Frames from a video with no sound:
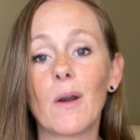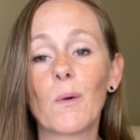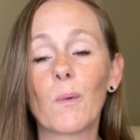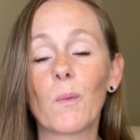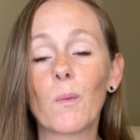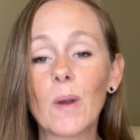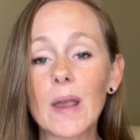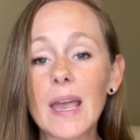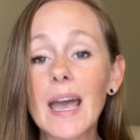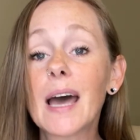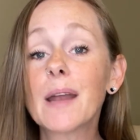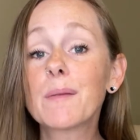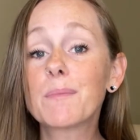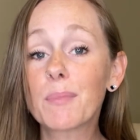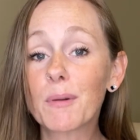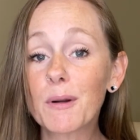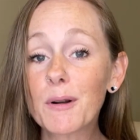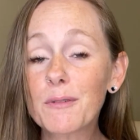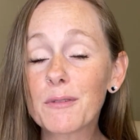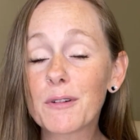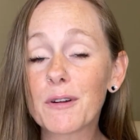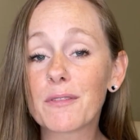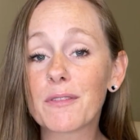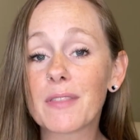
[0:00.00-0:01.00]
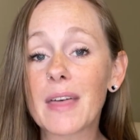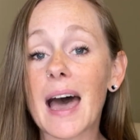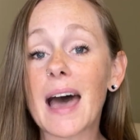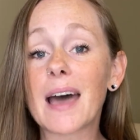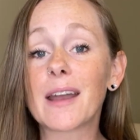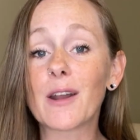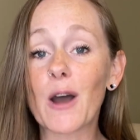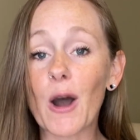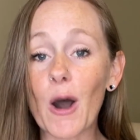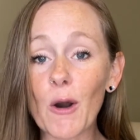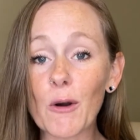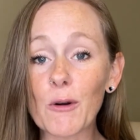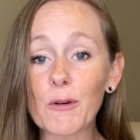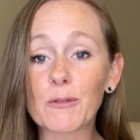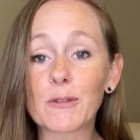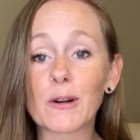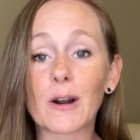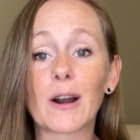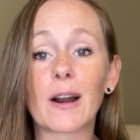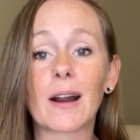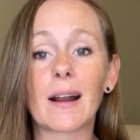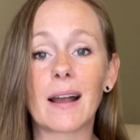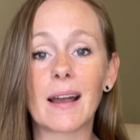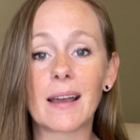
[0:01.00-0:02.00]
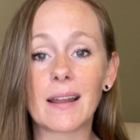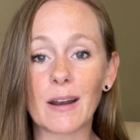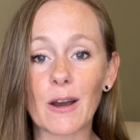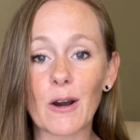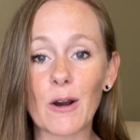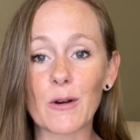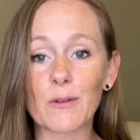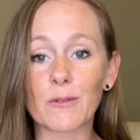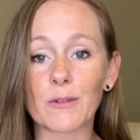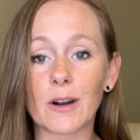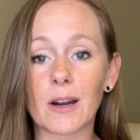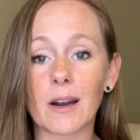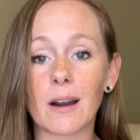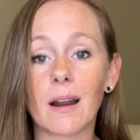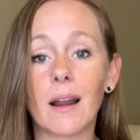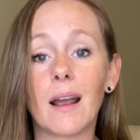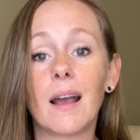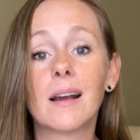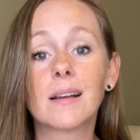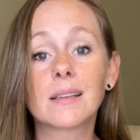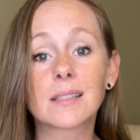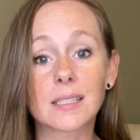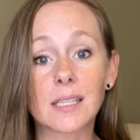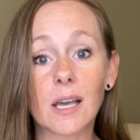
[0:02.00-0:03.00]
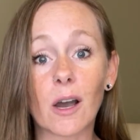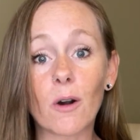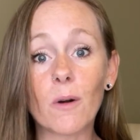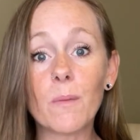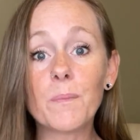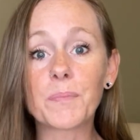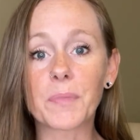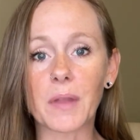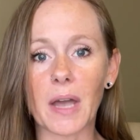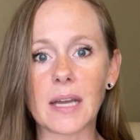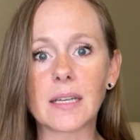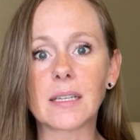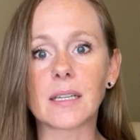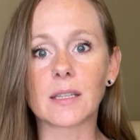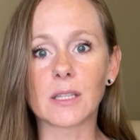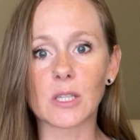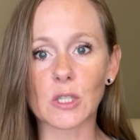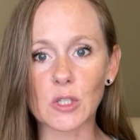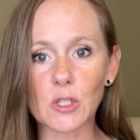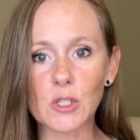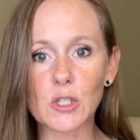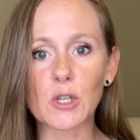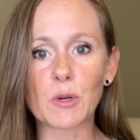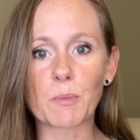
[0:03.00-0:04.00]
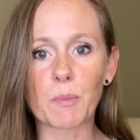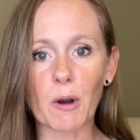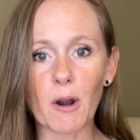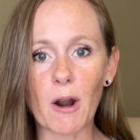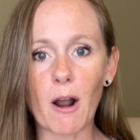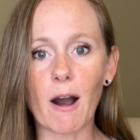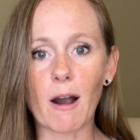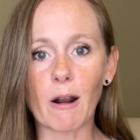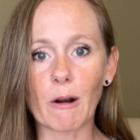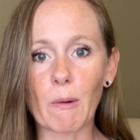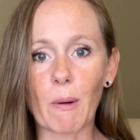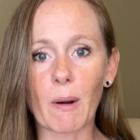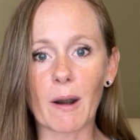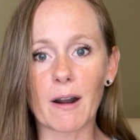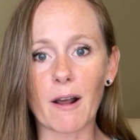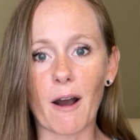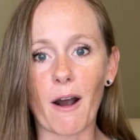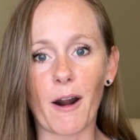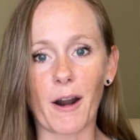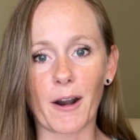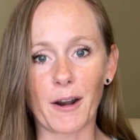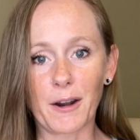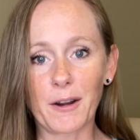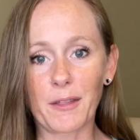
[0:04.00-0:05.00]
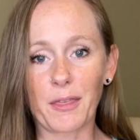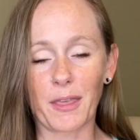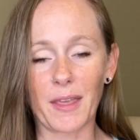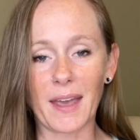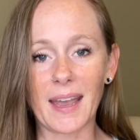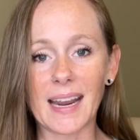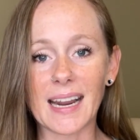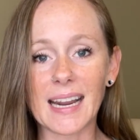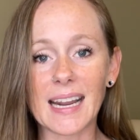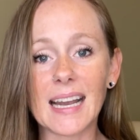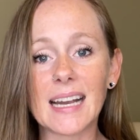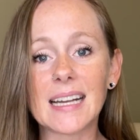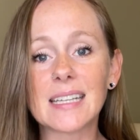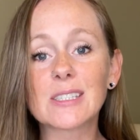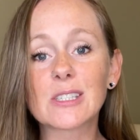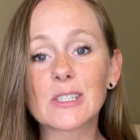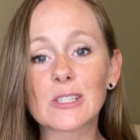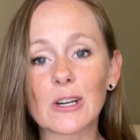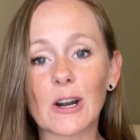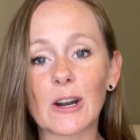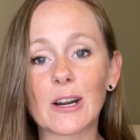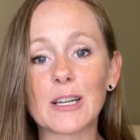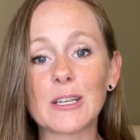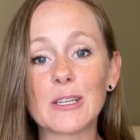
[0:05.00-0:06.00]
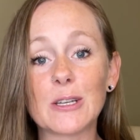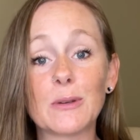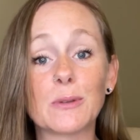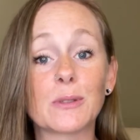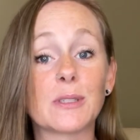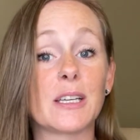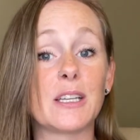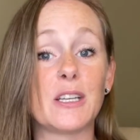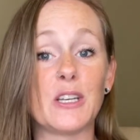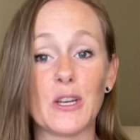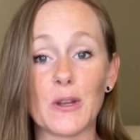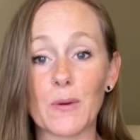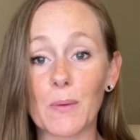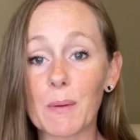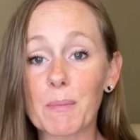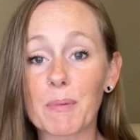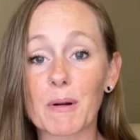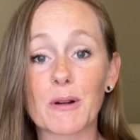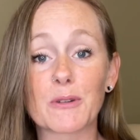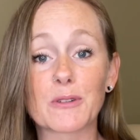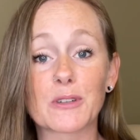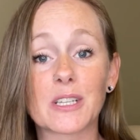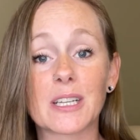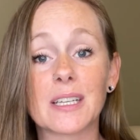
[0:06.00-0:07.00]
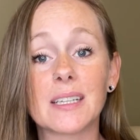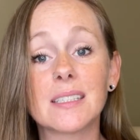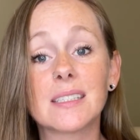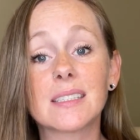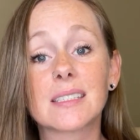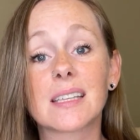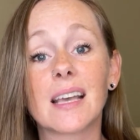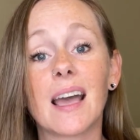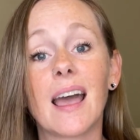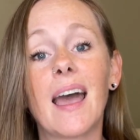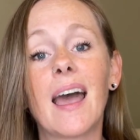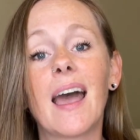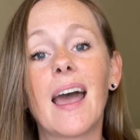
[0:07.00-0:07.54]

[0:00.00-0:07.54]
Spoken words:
We had proof of that over and over. So I did this super awkward, hard thing and started using new approaches.